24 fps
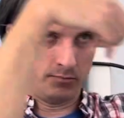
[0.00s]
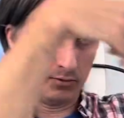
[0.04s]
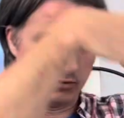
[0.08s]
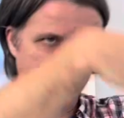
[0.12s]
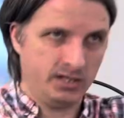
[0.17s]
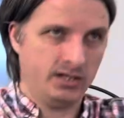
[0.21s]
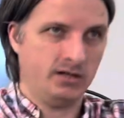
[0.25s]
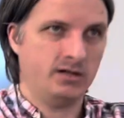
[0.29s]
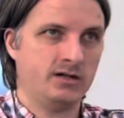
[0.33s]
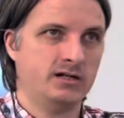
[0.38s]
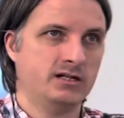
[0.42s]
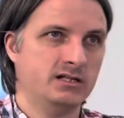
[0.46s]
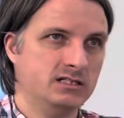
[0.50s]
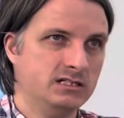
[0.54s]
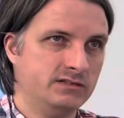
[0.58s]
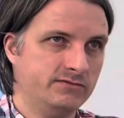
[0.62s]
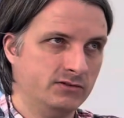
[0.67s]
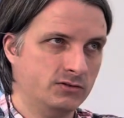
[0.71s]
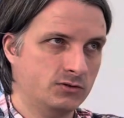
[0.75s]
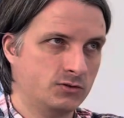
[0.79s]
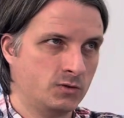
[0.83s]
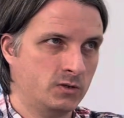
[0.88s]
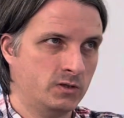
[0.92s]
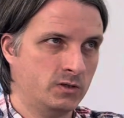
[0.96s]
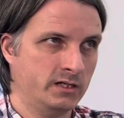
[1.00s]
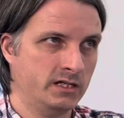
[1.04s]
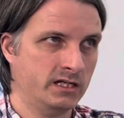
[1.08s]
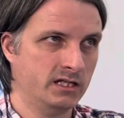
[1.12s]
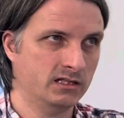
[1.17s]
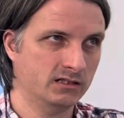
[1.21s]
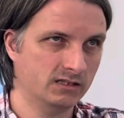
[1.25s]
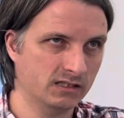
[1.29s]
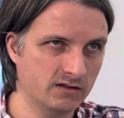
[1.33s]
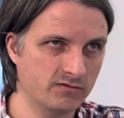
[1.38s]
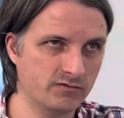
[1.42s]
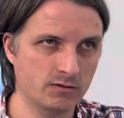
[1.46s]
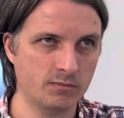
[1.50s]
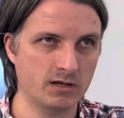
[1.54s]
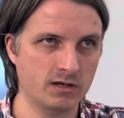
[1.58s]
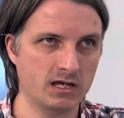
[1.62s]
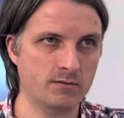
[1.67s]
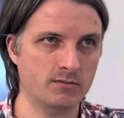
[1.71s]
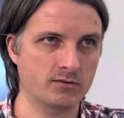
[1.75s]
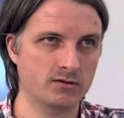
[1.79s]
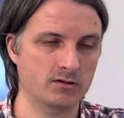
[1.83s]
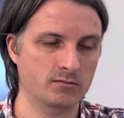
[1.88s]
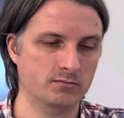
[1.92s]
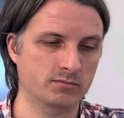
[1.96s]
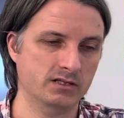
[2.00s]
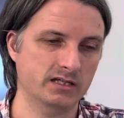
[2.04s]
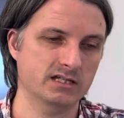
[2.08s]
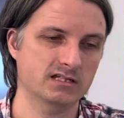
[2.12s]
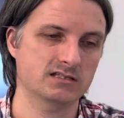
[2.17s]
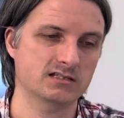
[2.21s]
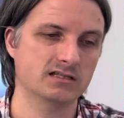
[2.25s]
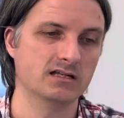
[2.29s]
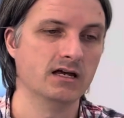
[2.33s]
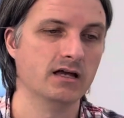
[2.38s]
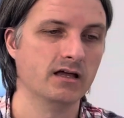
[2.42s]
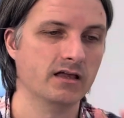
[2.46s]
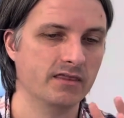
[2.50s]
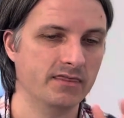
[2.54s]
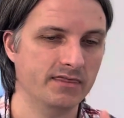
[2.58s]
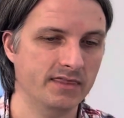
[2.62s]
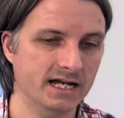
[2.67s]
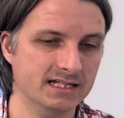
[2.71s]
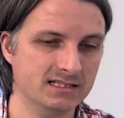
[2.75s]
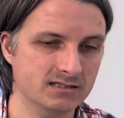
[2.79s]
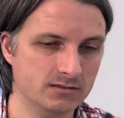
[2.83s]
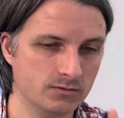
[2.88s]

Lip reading: put it on a different drawing and leave the paper in place. That's